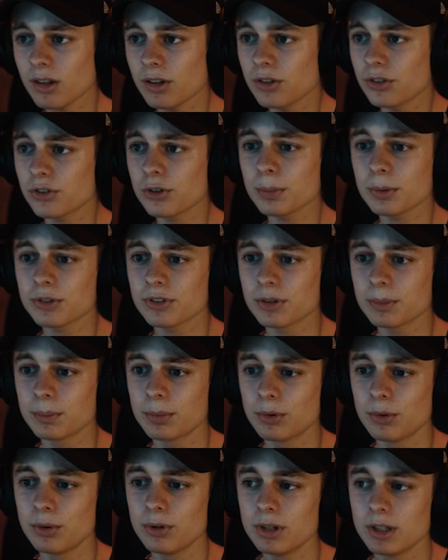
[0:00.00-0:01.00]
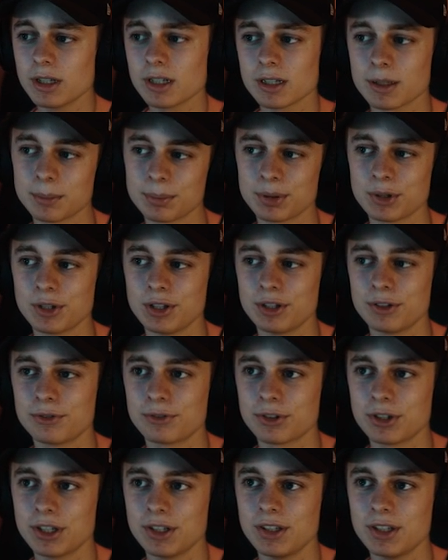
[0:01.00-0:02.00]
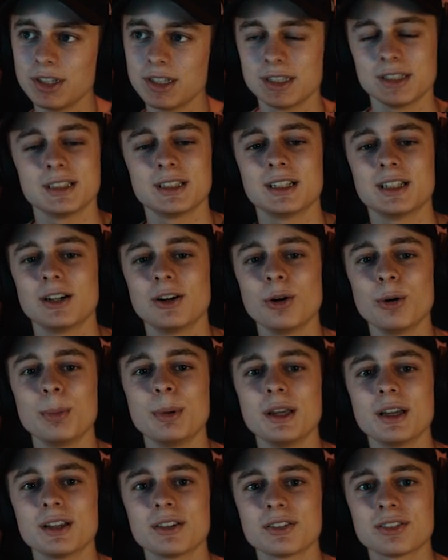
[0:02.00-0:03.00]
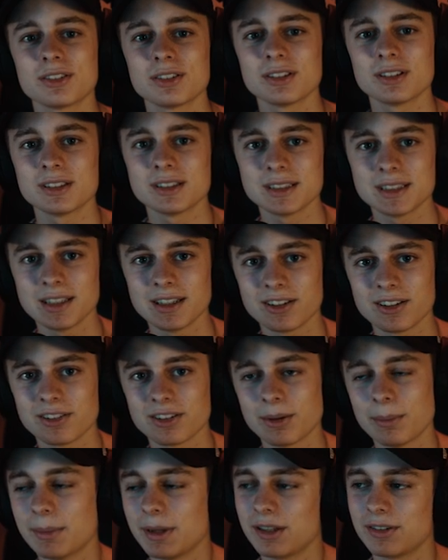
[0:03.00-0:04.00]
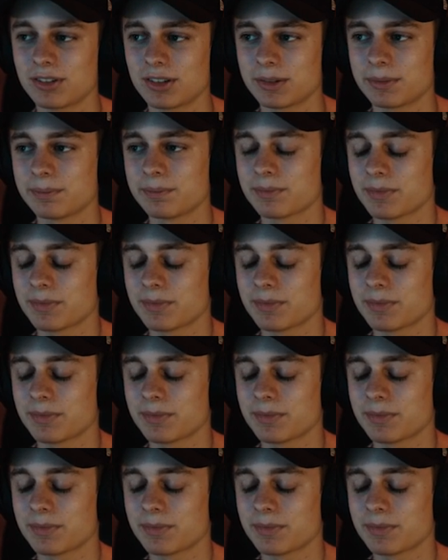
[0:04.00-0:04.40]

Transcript: Super simple, completely free. O B S is amazing.